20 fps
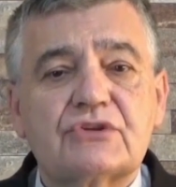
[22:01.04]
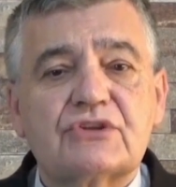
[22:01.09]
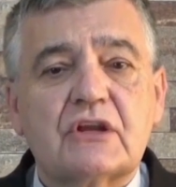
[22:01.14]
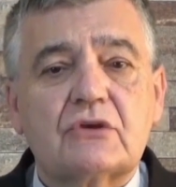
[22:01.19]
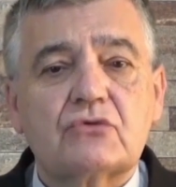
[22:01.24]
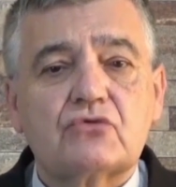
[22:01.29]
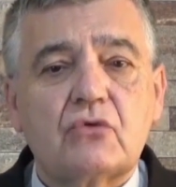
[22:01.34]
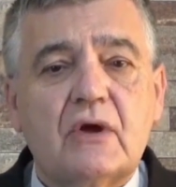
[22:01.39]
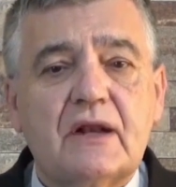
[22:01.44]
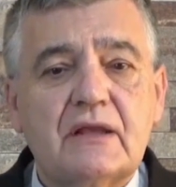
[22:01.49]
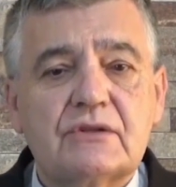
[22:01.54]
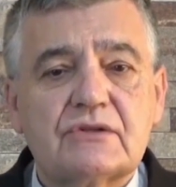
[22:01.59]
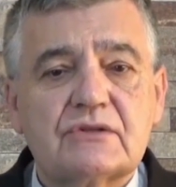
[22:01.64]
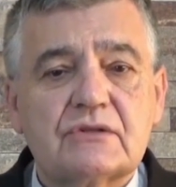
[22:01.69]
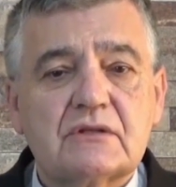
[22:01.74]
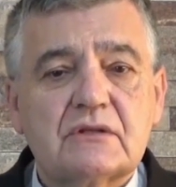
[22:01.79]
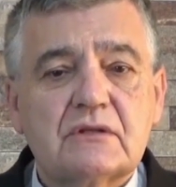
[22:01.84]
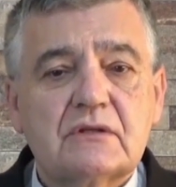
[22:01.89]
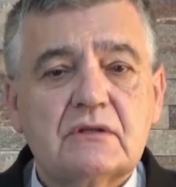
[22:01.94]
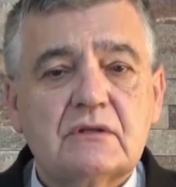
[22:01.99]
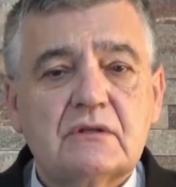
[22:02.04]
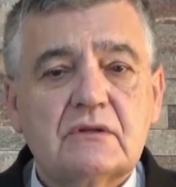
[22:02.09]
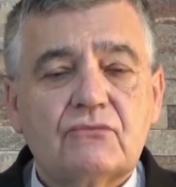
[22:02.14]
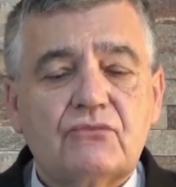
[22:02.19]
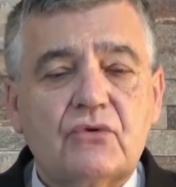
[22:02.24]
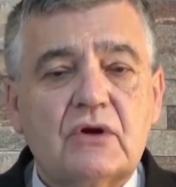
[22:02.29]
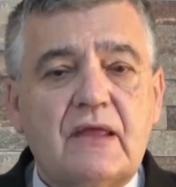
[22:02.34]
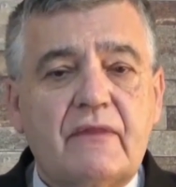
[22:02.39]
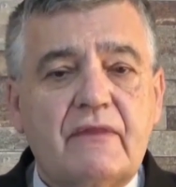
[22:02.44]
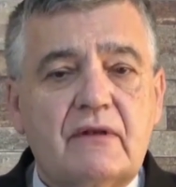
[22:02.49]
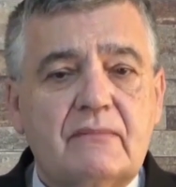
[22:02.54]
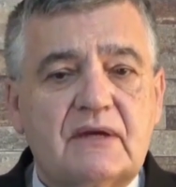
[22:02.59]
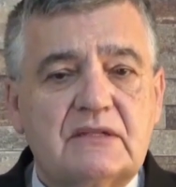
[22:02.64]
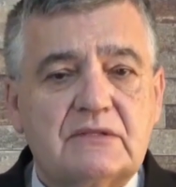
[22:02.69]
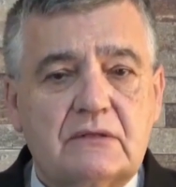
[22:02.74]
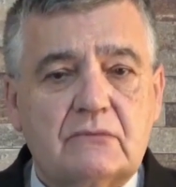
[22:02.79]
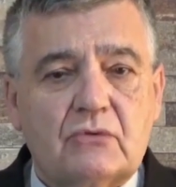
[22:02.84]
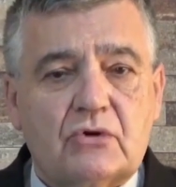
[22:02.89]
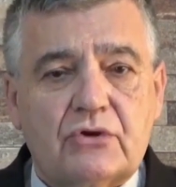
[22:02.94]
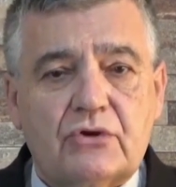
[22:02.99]
barrier the
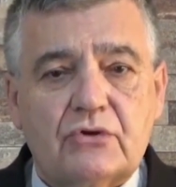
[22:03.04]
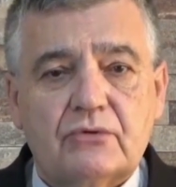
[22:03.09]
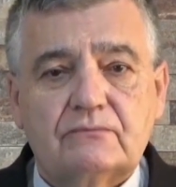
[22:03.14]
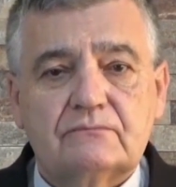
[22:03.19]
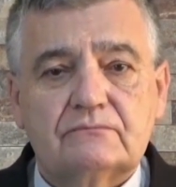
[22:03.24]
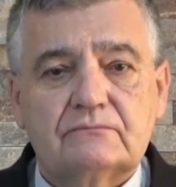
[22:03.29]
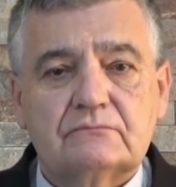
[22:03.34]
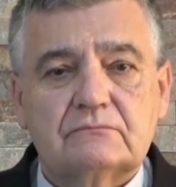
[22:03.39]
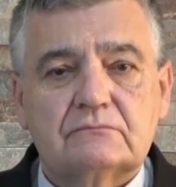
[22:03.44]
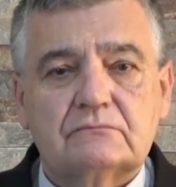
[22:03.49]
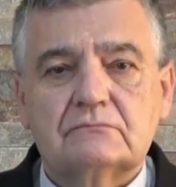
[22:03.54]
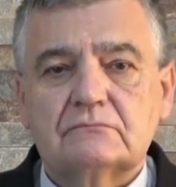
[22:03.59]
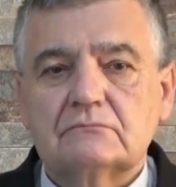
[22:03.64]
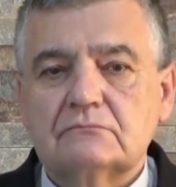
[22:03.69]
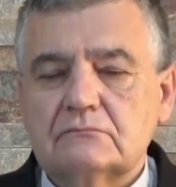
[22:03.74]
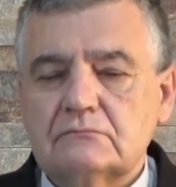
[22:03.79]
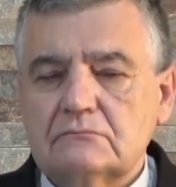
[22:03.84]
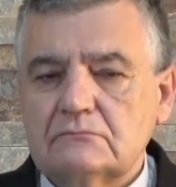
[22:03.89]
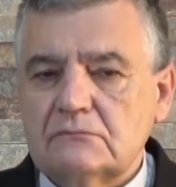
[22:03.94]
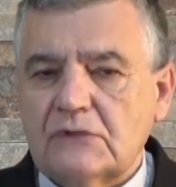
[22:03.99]
conscience offers.